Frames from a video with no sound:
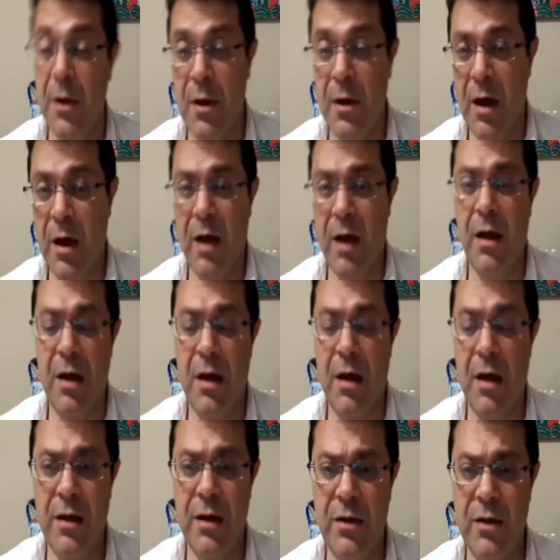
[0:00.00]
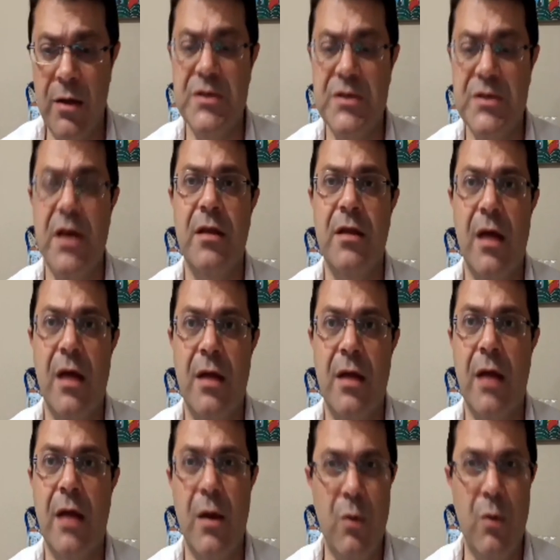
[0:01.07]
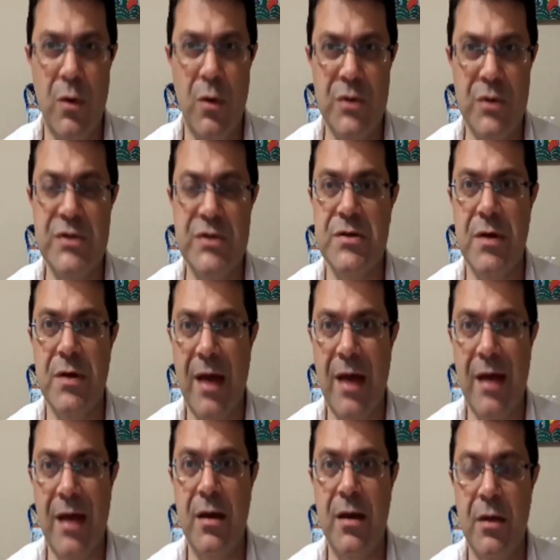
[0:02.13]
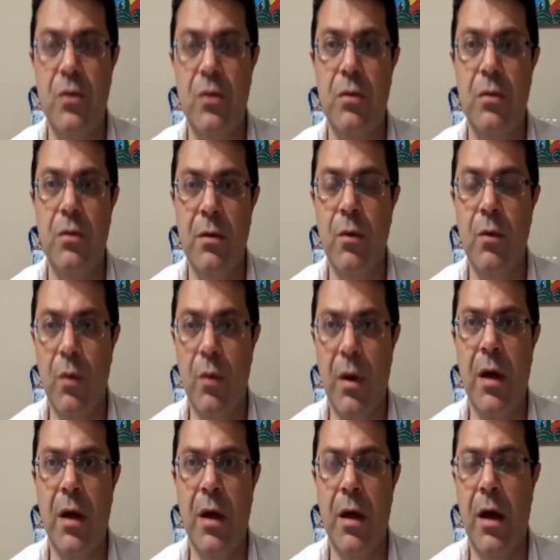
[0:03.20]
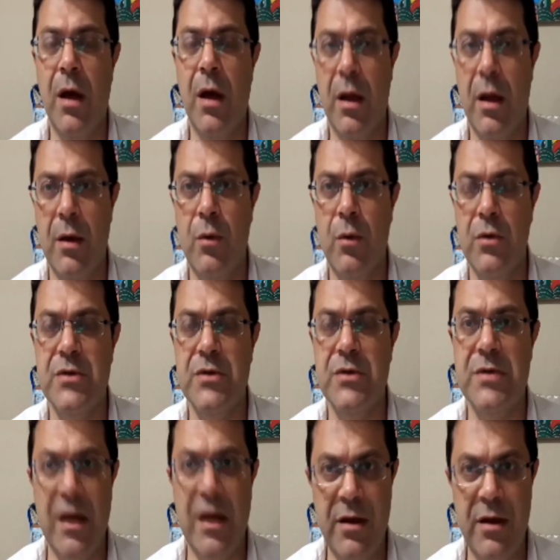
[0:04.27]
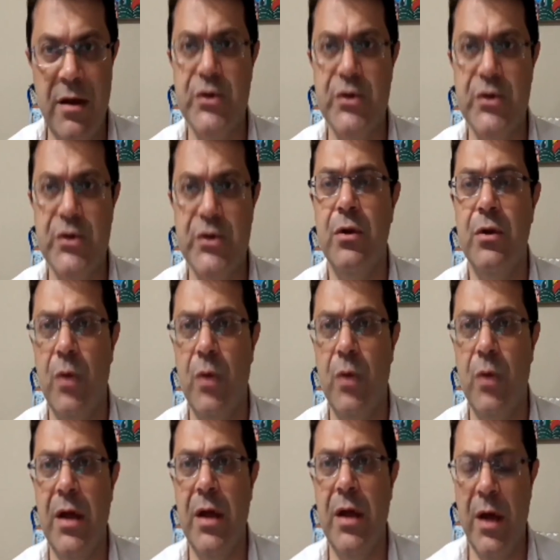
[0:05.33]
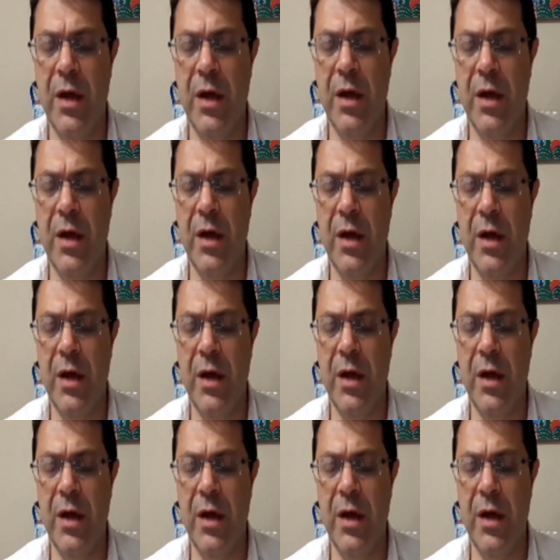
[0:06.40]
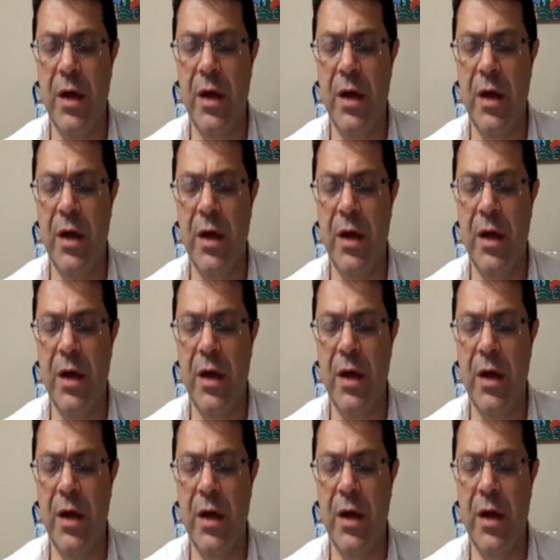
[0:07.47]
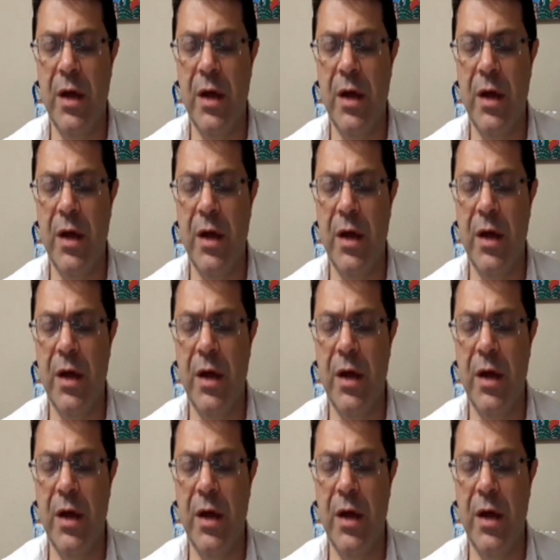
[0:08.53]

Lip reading: I need to say that I was a kid where I was 9 years old when Israel invaded Lebanon.